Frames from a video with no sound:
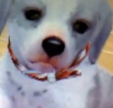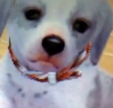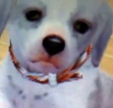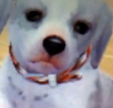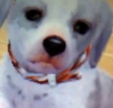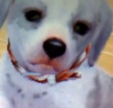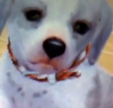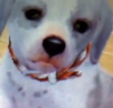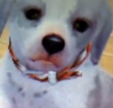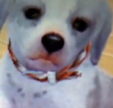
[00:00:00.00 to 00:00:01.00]
Those are her
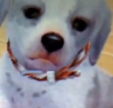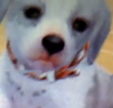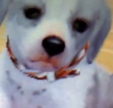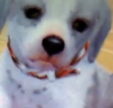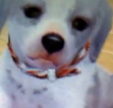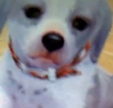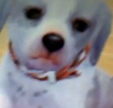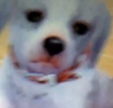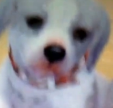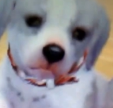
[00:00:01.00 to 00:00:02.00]
tricks.
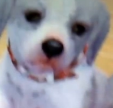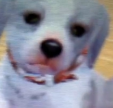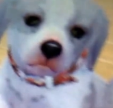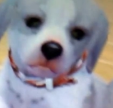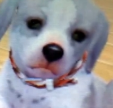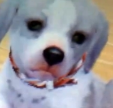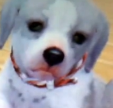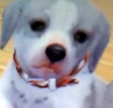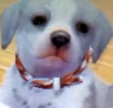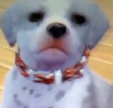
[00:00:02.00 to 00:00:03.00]
Good
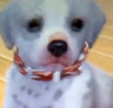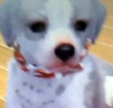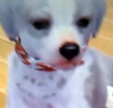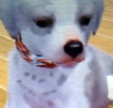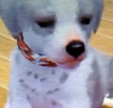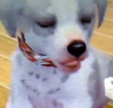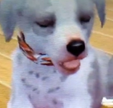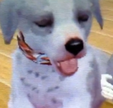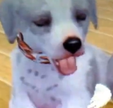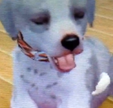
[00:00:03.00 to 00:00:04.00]
girl. Yeah, good
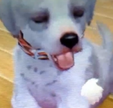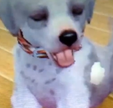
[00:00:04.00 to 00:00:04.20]
girl.